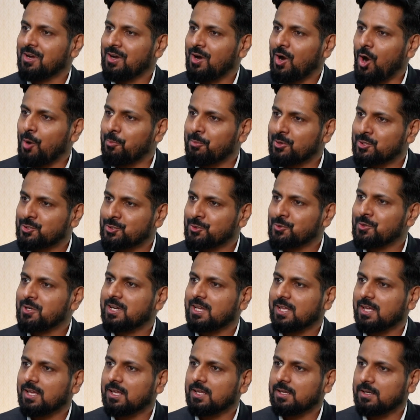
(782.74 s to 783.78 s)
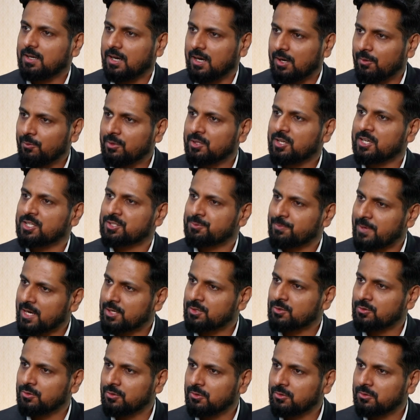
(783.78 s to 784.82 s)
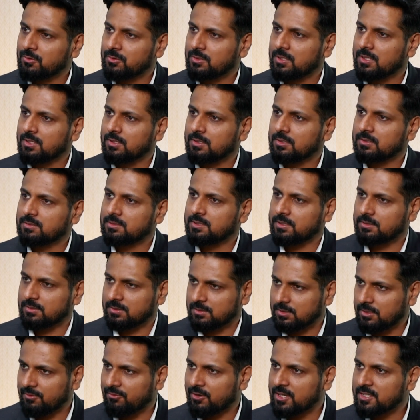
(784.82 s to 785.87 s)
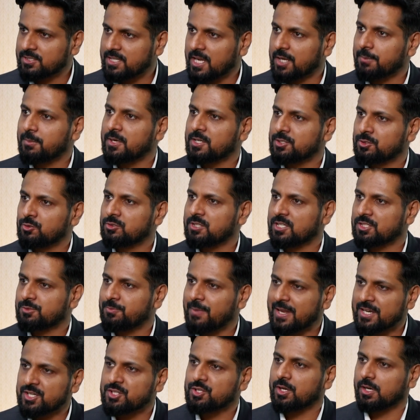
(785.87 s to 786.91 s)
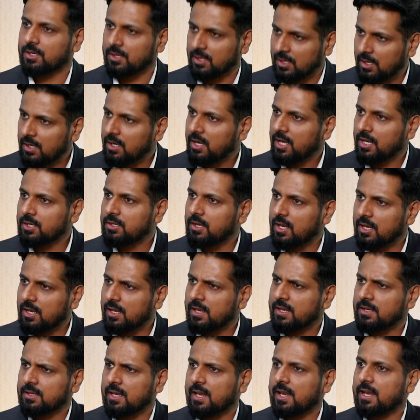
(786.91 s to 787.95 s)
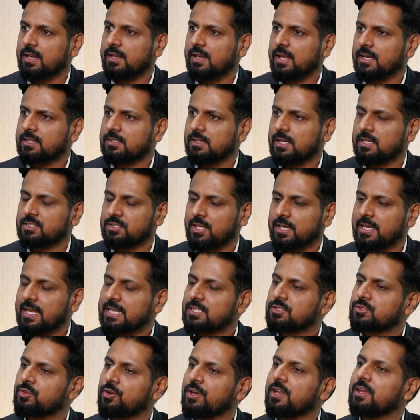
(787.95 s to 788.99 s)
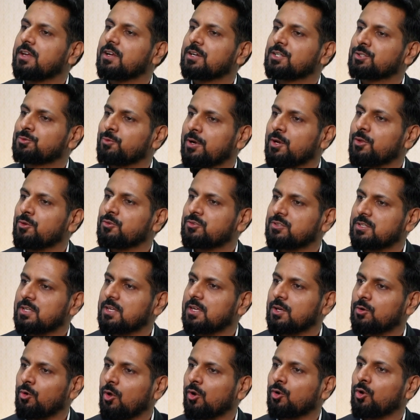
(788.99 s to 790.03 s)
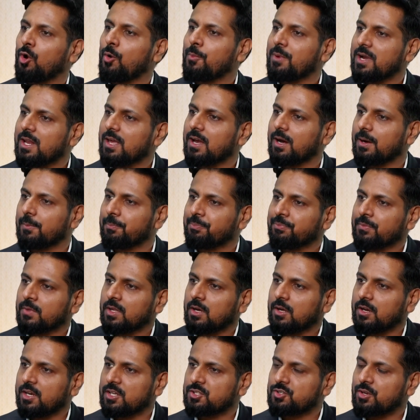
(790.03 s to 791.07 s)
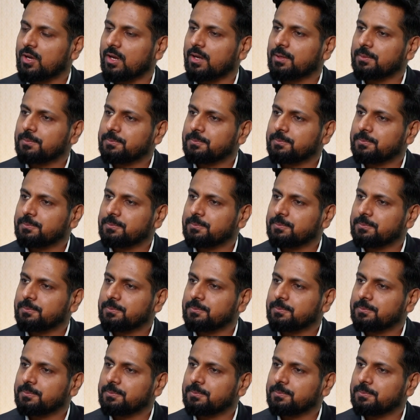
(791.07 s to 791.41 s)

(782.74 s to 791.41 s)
opportunity uh, with respect to the different segments you just mentioned? In, in let, let, us say next three years, where do you see Qualcomm India reaching?